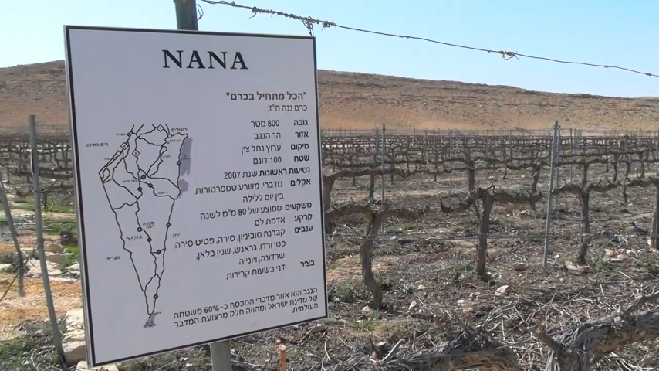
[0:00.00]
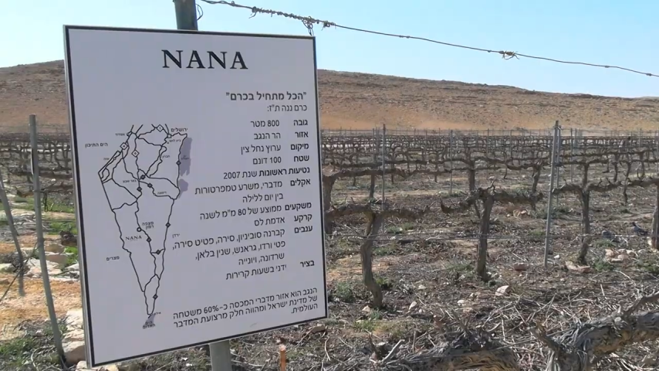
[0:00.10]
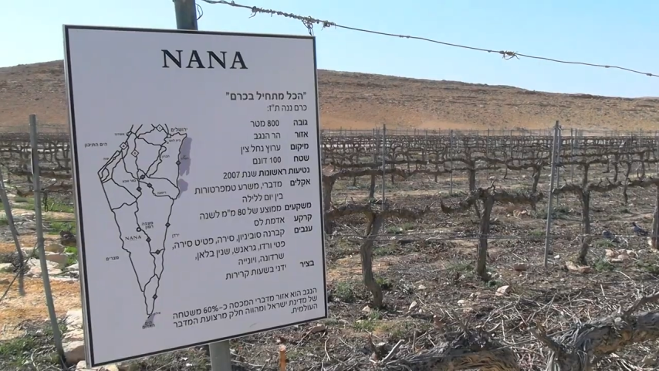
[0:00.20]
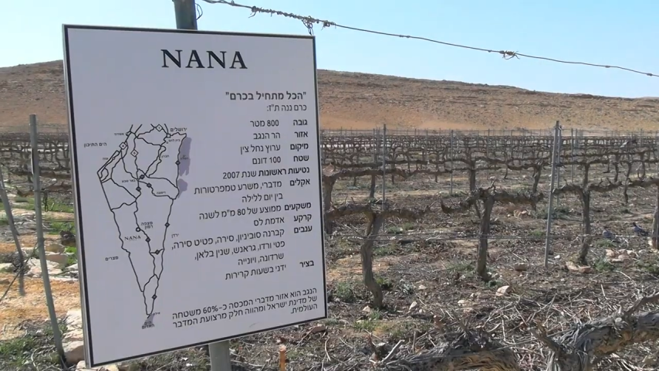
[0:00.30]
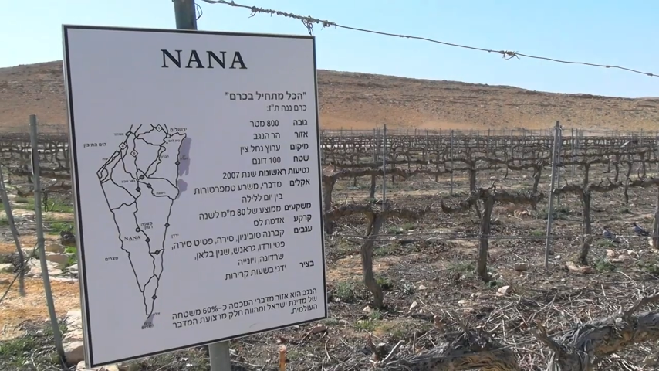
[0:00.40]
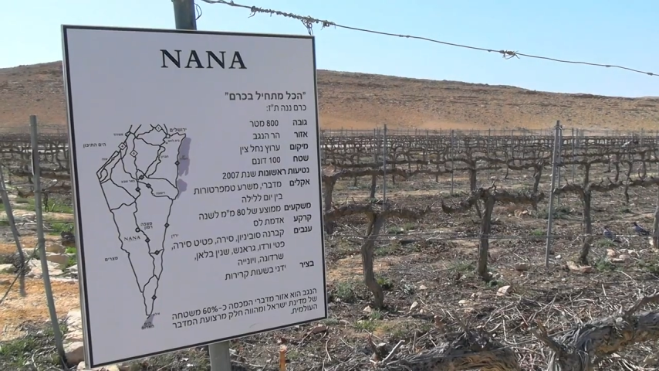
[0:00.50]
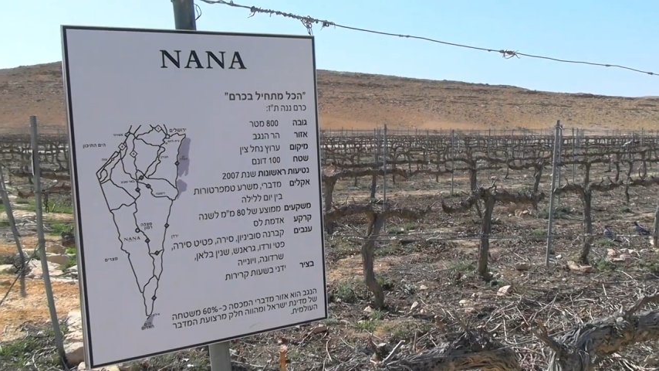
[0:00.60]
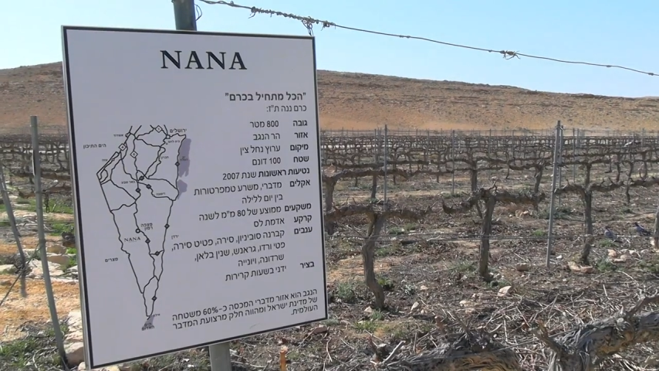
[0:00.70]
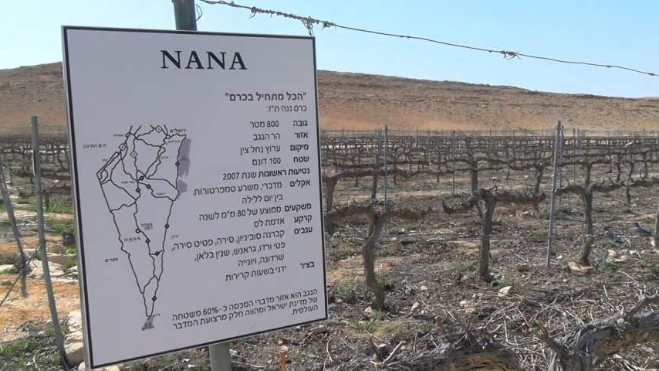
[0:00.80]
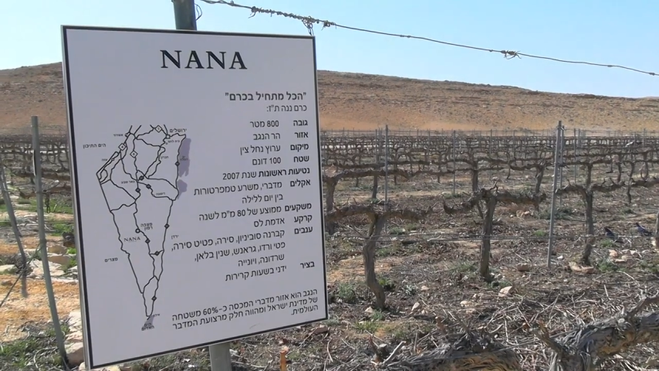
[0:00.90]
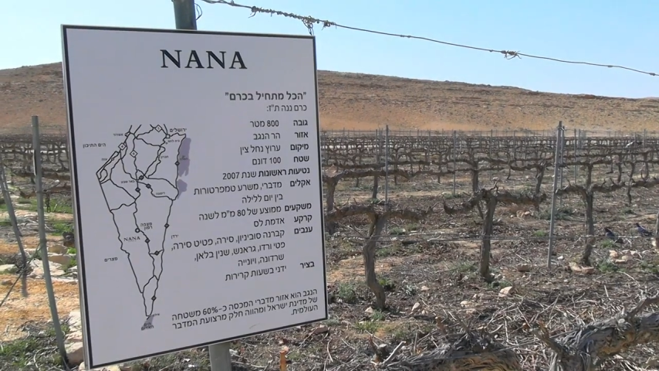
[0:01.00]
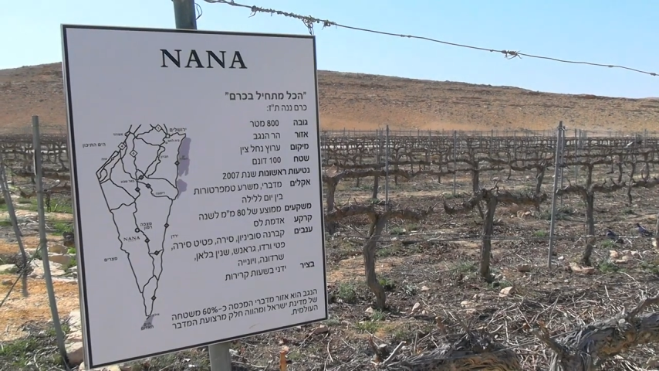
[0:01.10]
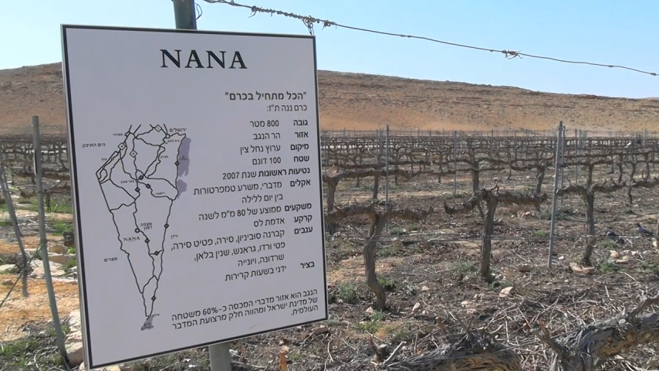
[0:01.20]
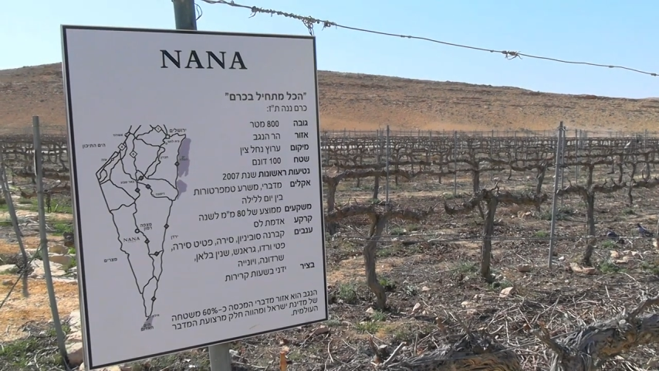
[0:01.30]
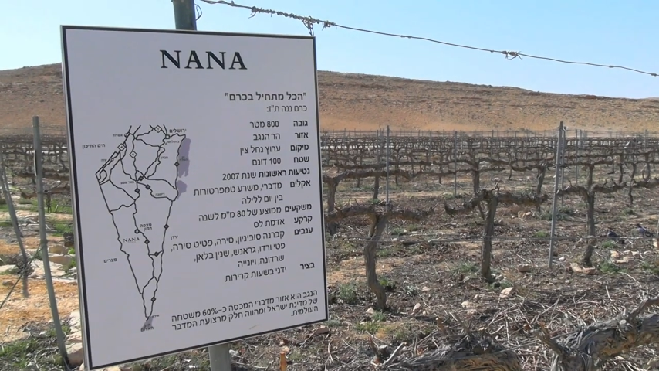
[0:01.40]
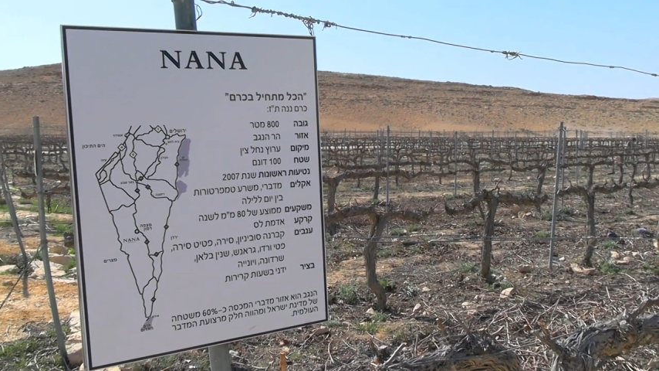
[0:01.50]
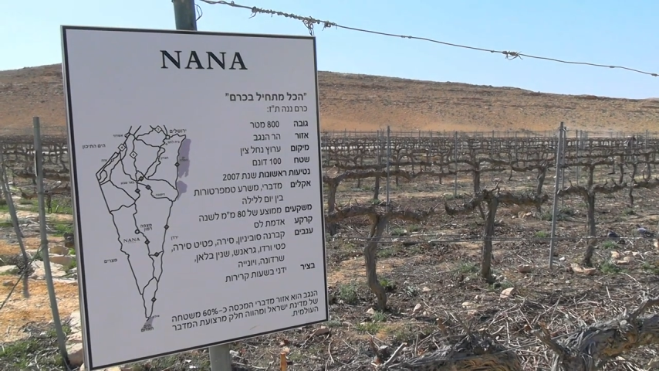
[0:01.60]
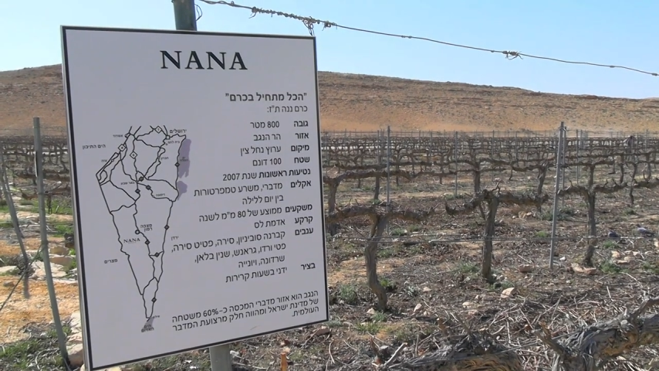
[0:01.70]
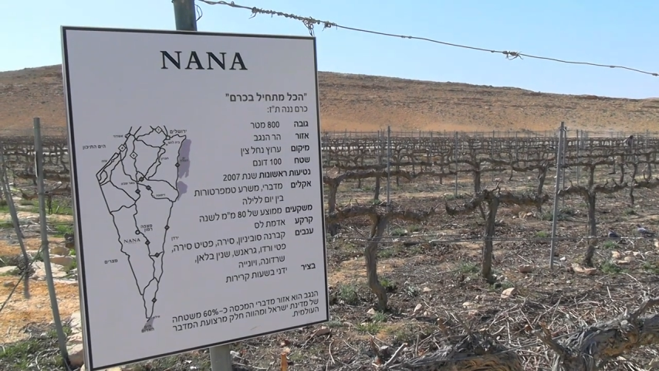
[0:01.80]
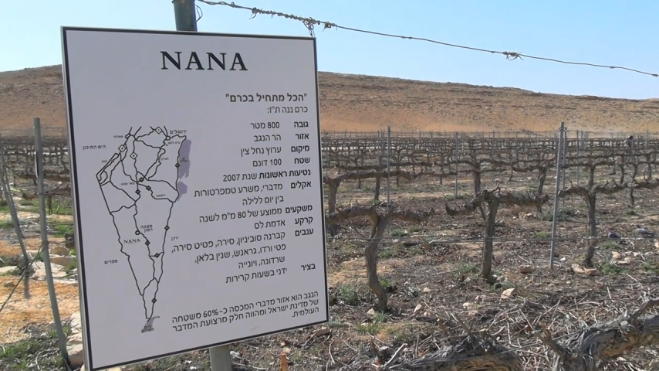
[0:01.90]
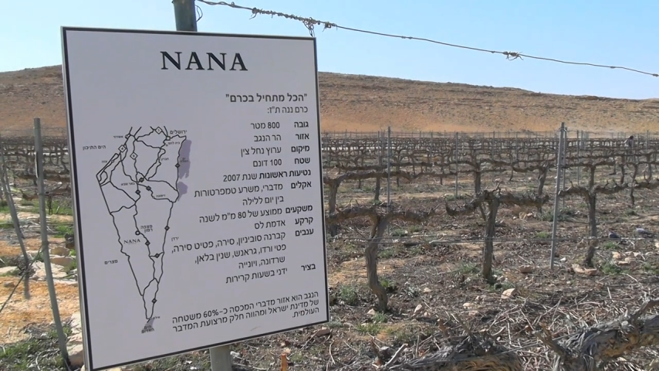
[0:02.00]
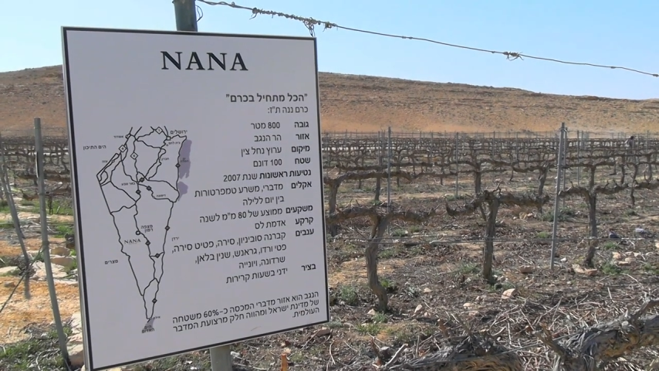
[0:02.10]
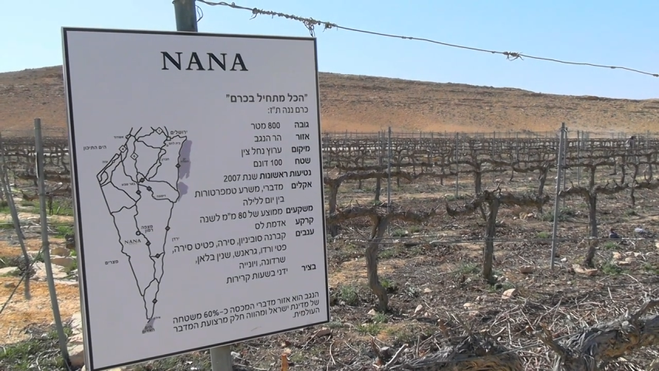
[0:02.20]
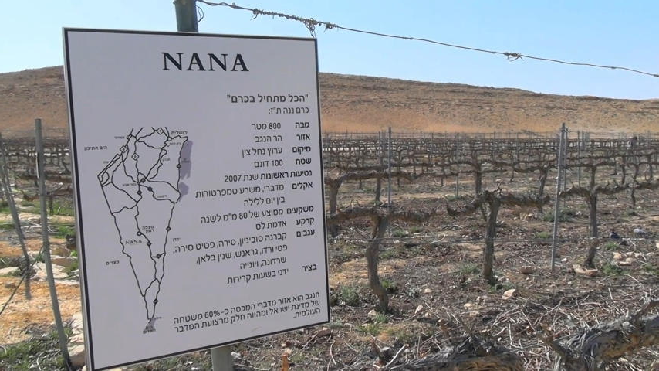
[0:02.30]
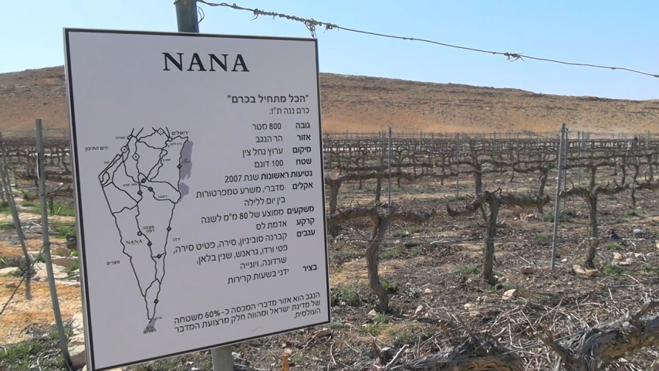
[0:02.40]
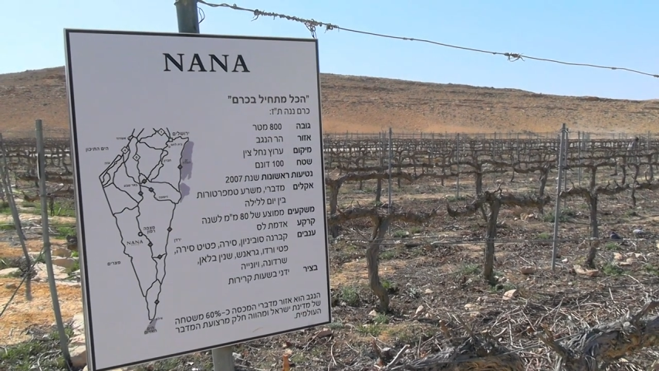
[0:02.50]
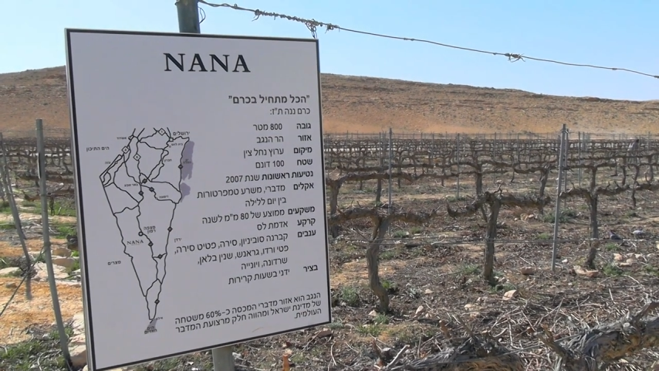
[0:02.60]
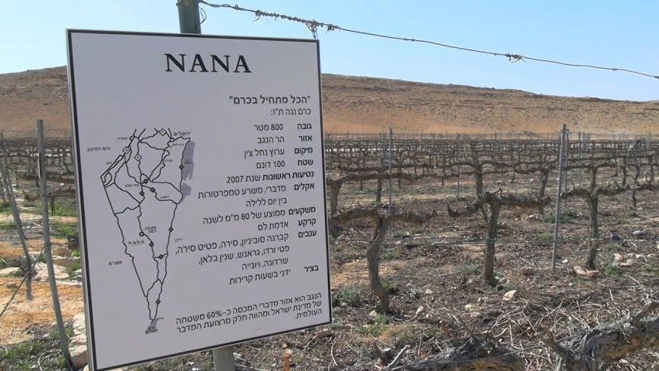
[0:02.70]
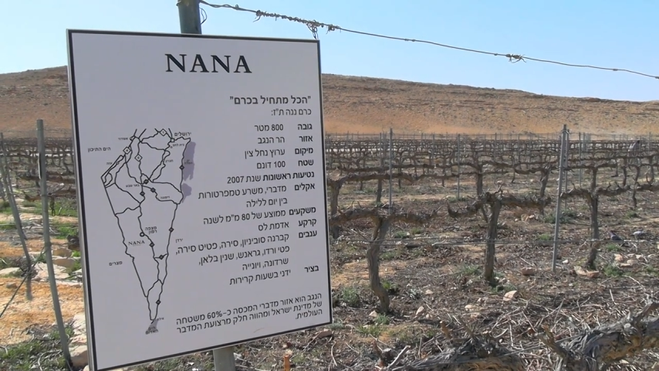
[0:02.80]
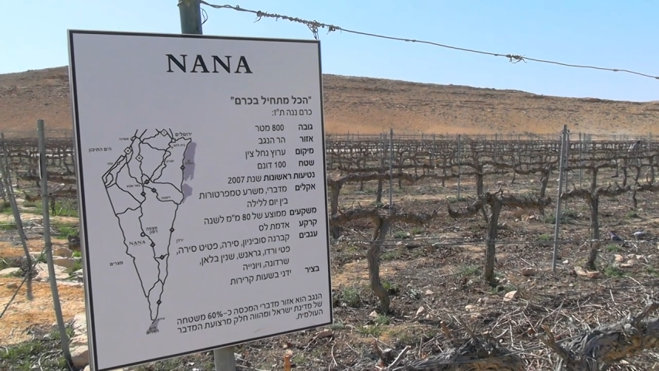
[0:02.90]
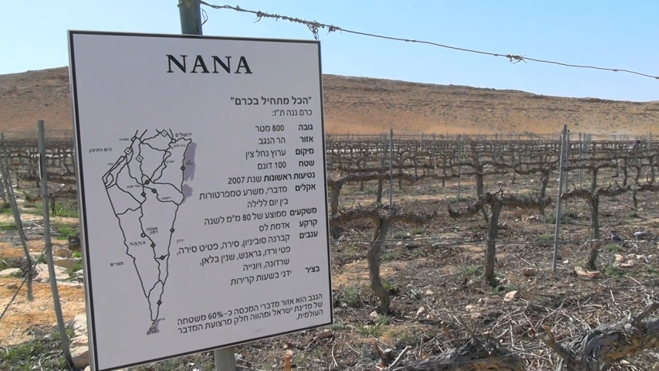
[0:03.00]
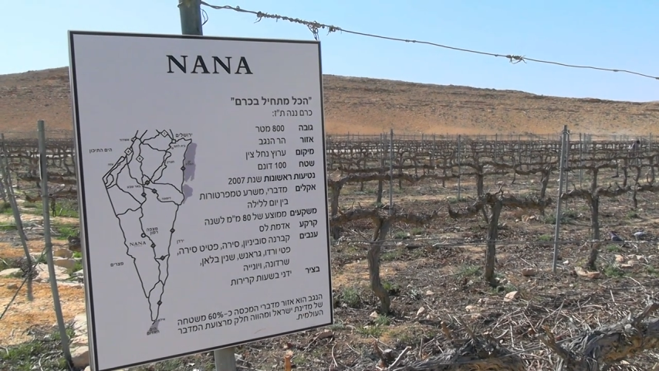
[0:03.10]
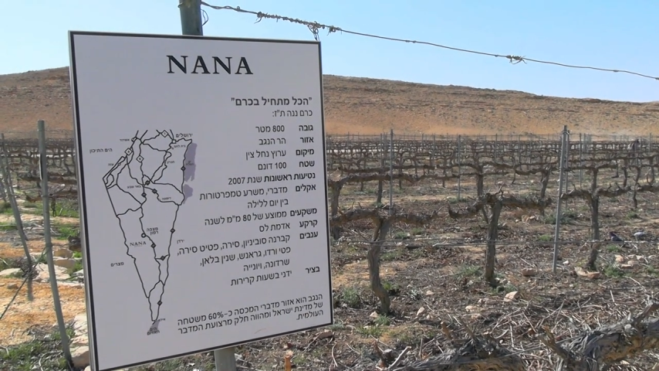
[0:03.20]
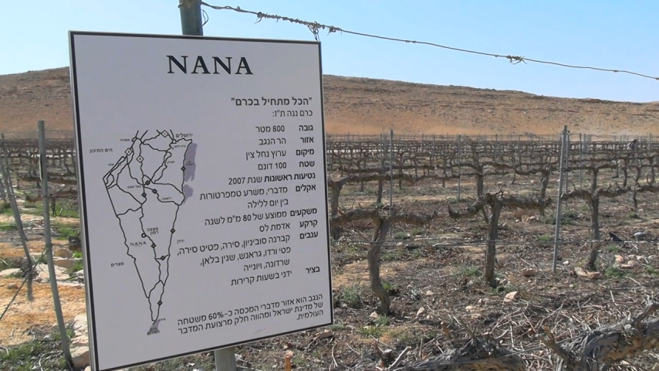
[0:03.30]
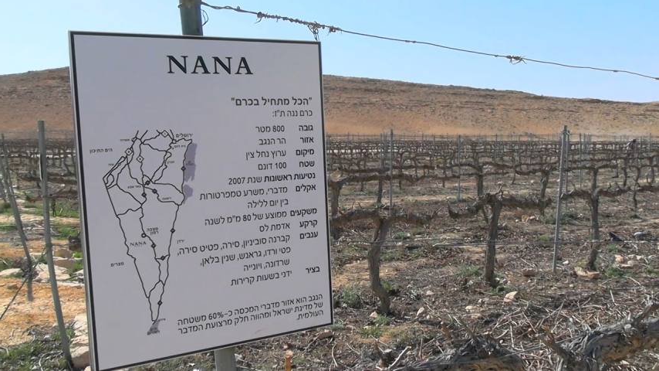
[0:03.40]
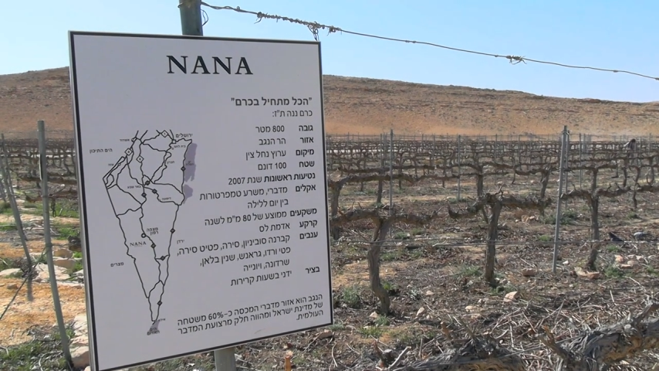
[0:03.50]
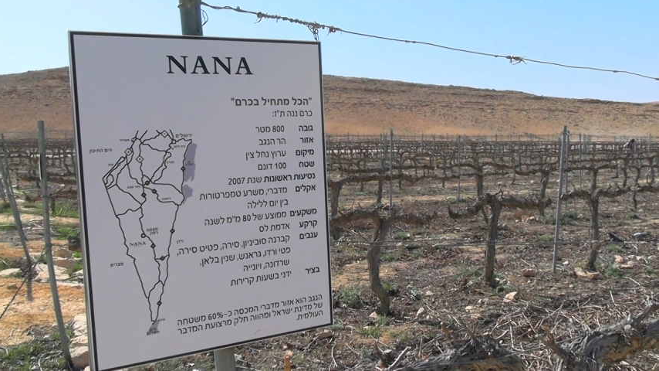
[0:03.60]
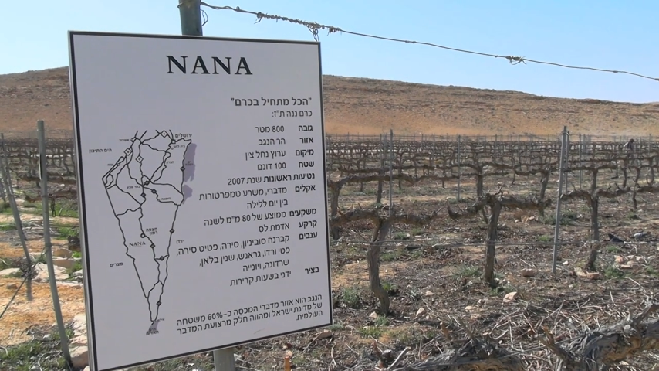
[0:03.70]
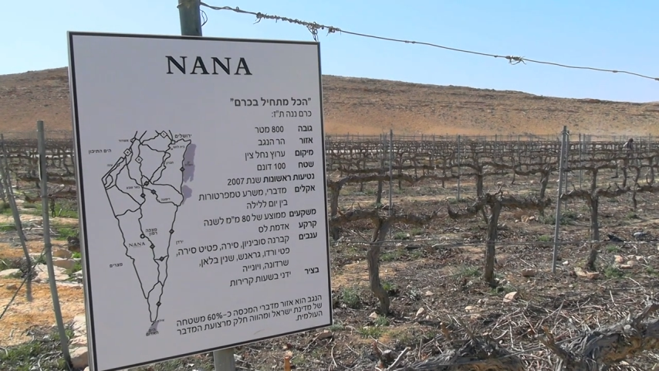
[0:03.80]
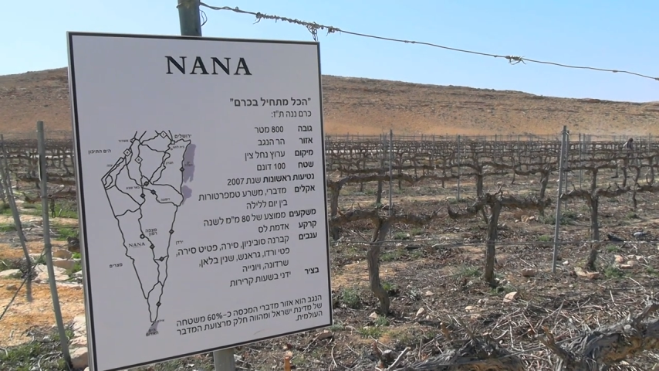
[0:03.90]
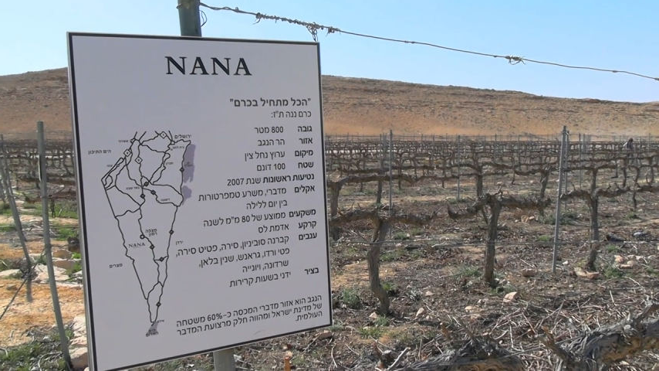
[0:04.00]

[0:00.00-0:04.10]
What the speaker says: [unreadable: no face in view]